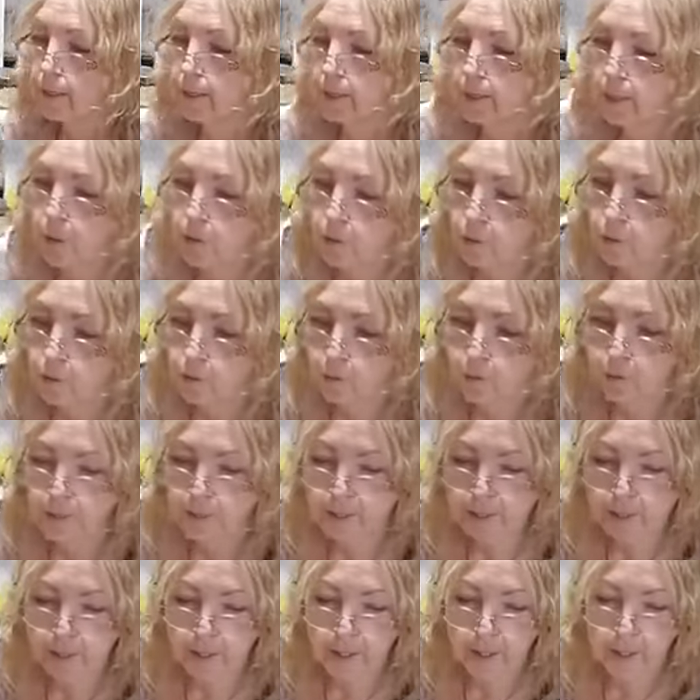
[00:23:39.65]
so with
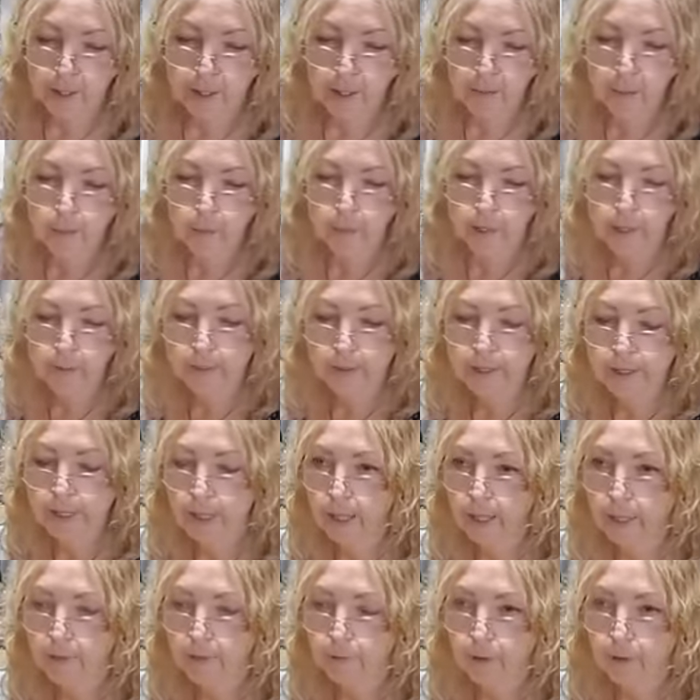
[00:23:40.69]
what I was
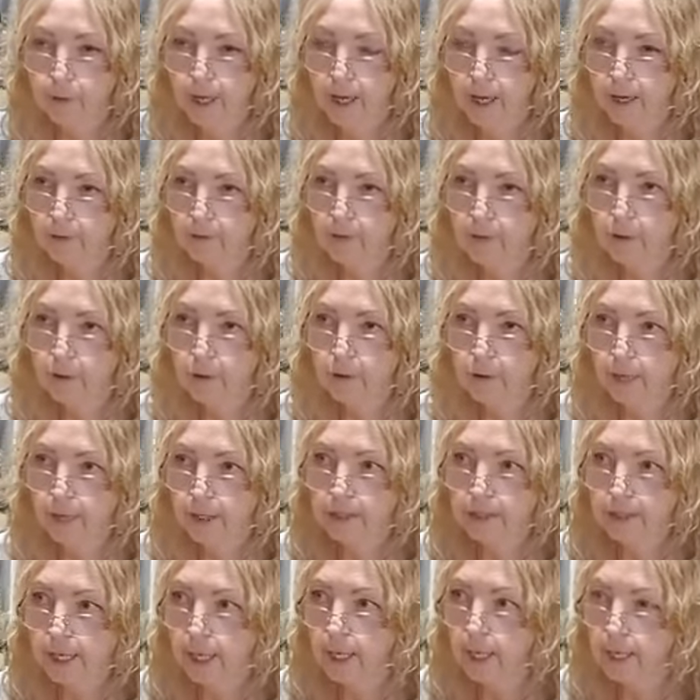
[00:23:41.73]
saying, if you have other
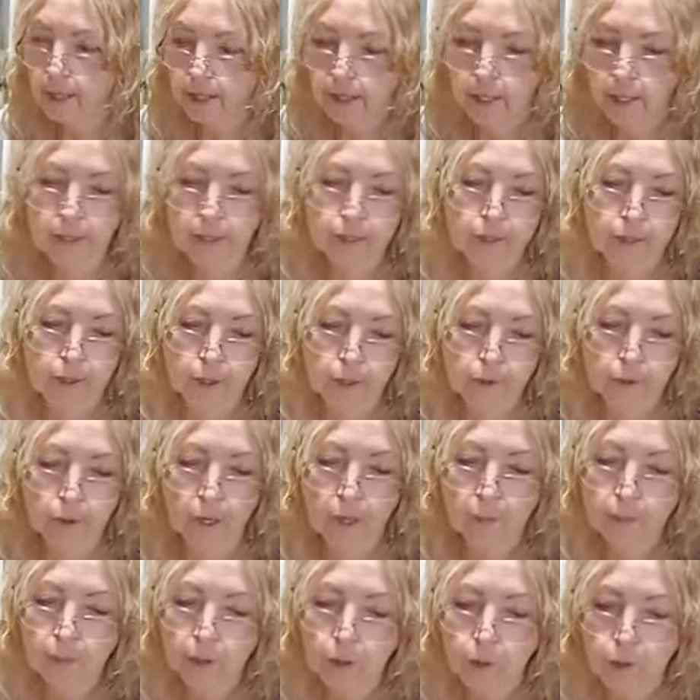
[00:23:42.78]
things to add, like, so
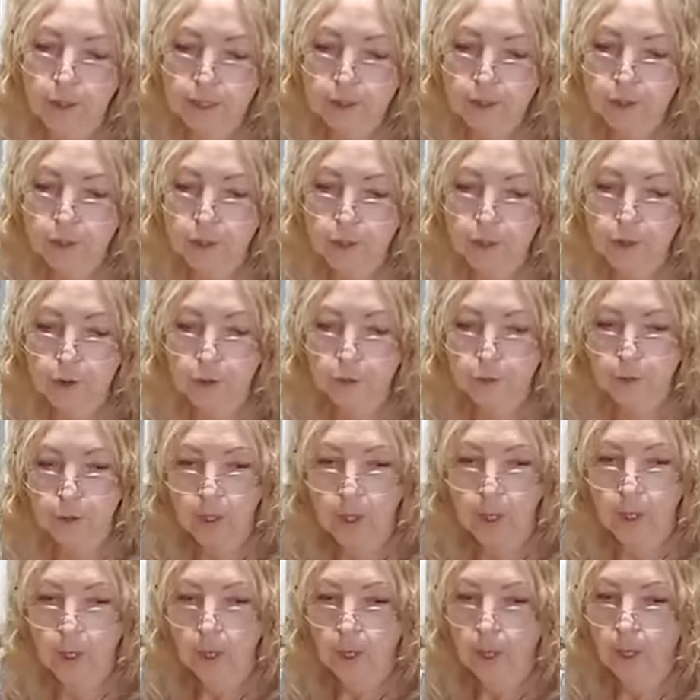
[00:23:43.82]
I'm going to
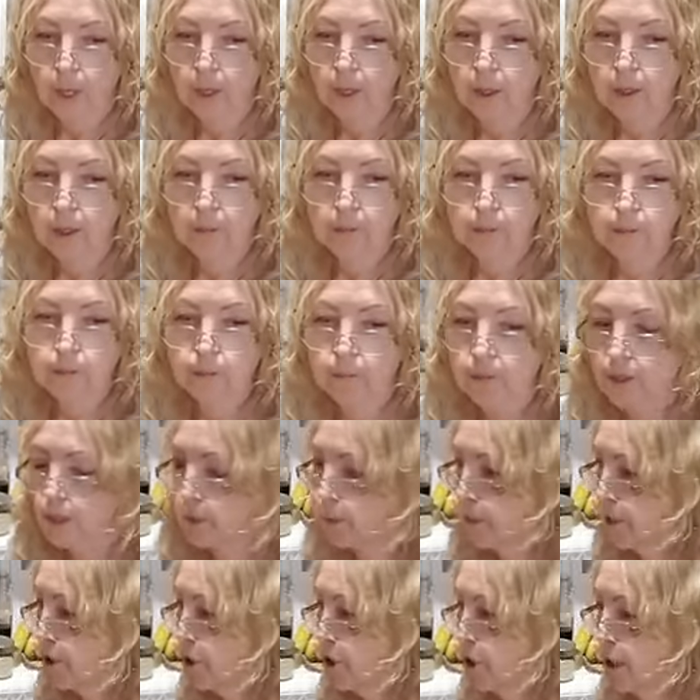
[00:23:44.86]

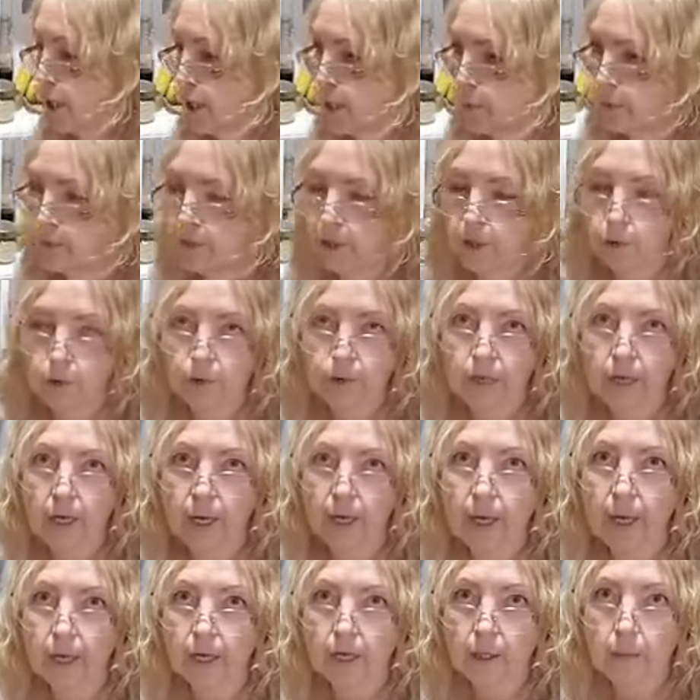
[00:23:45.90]
switch it up. The other day I
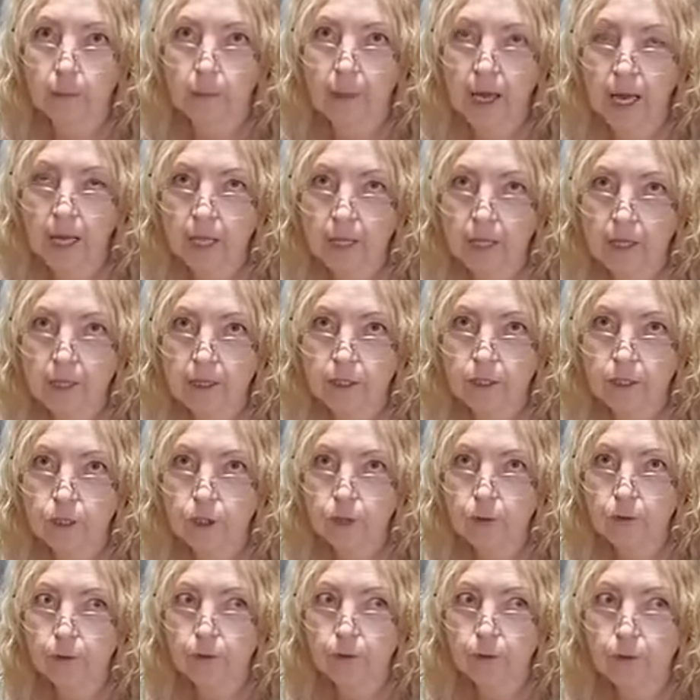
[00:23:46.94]
added maca
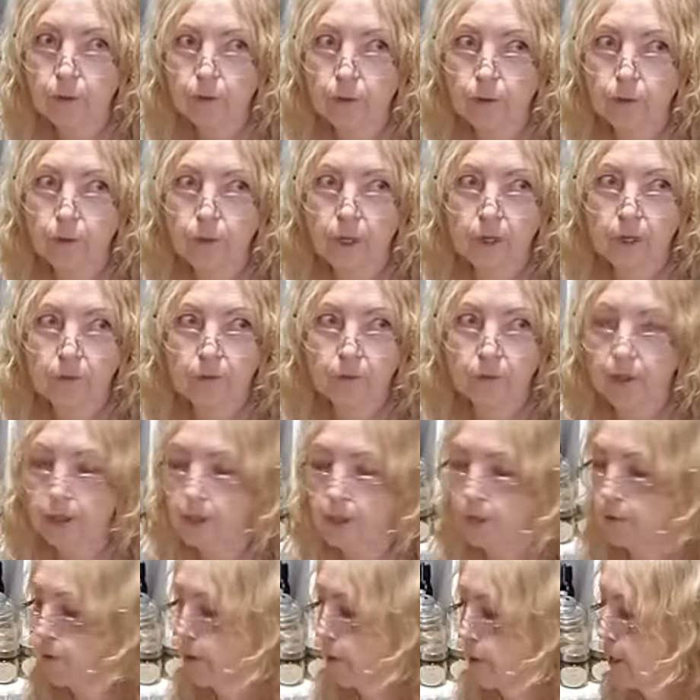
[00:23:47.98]
to a few of the
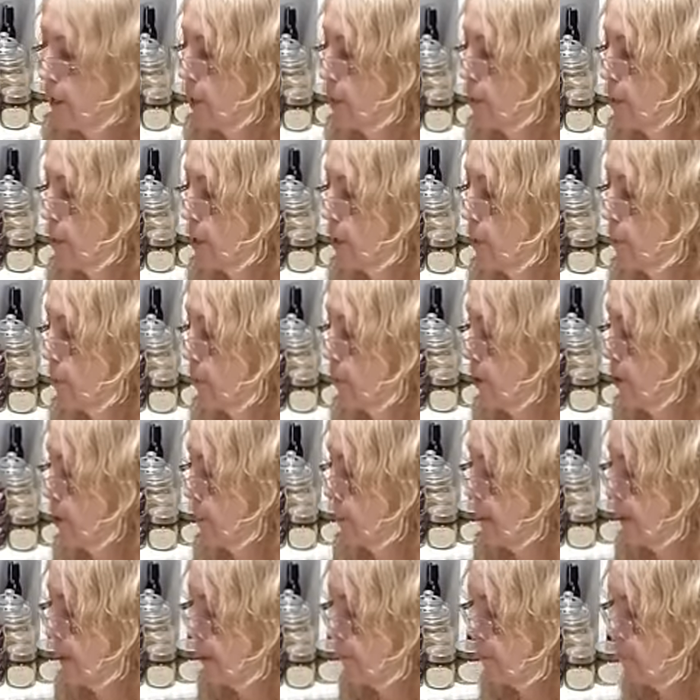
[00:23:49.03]
different things I could put
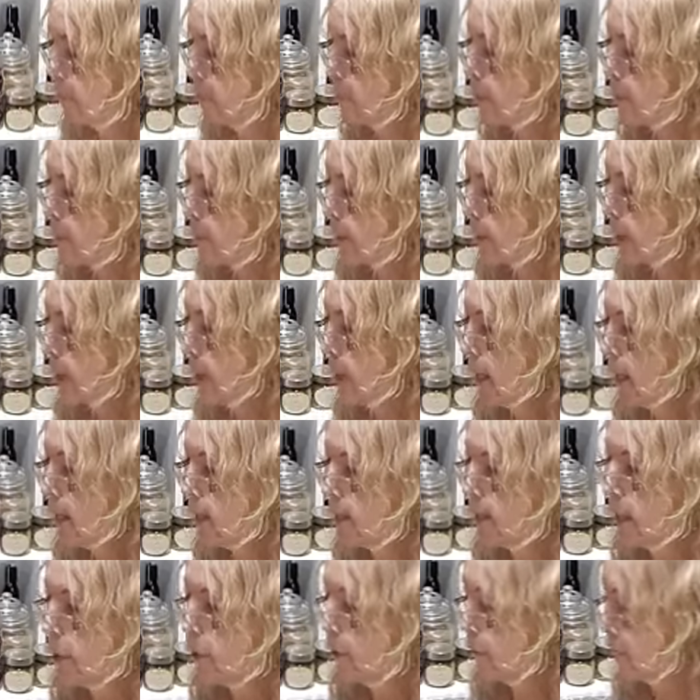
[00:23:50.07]
them in,
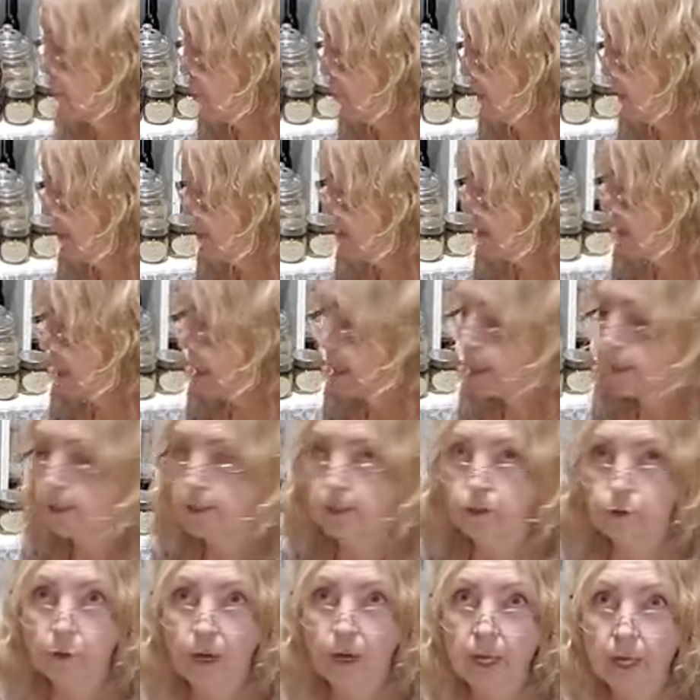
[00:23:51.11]
and now I'm going to add
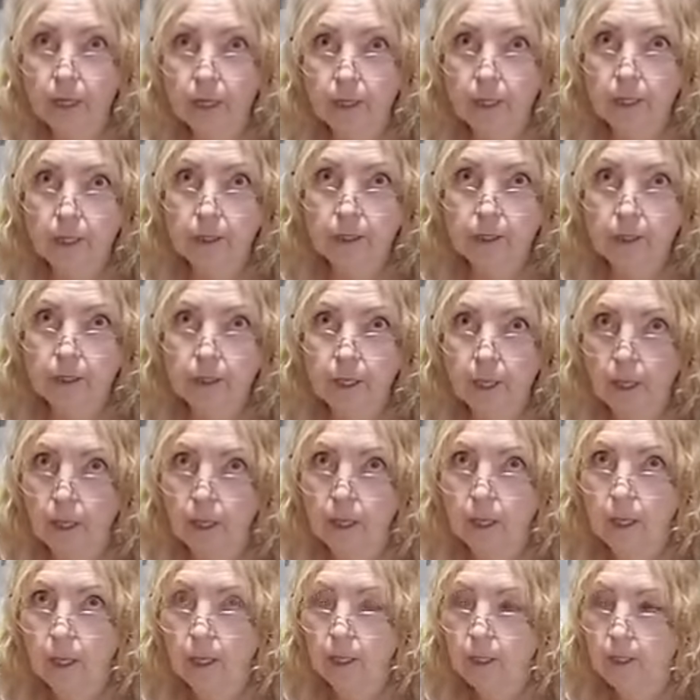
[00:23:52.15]
astragalus.
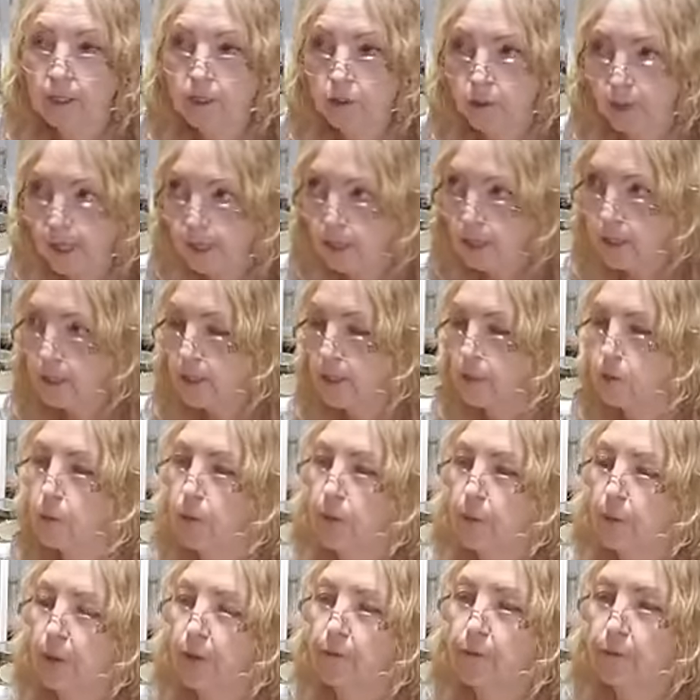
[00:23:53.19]
Astragalus, one
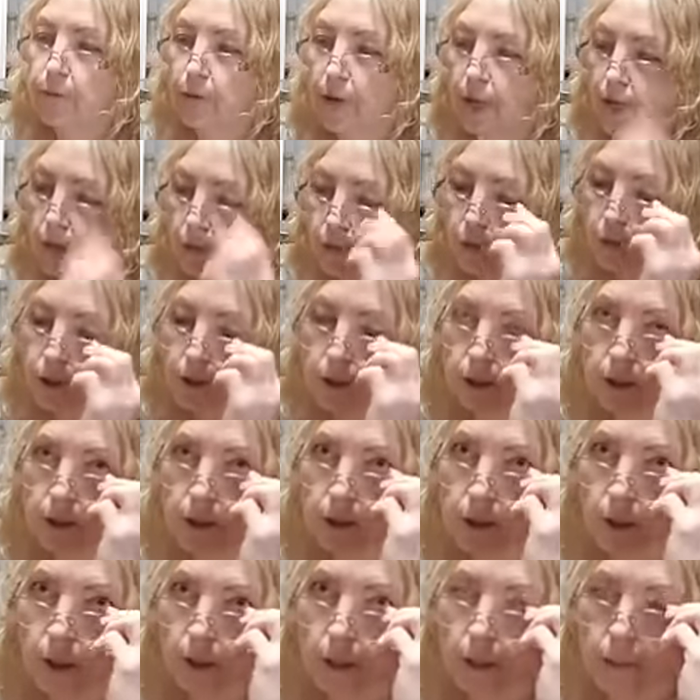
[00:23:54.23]
of my
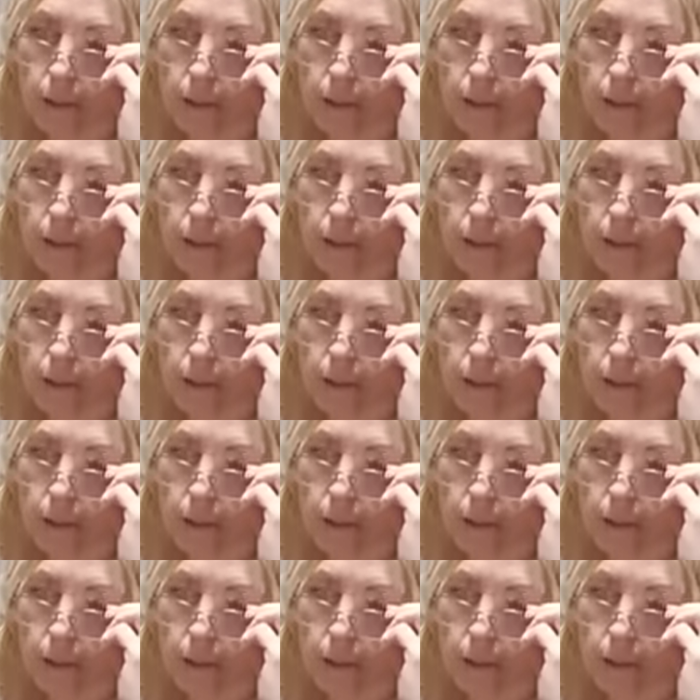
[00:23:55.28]
favorite,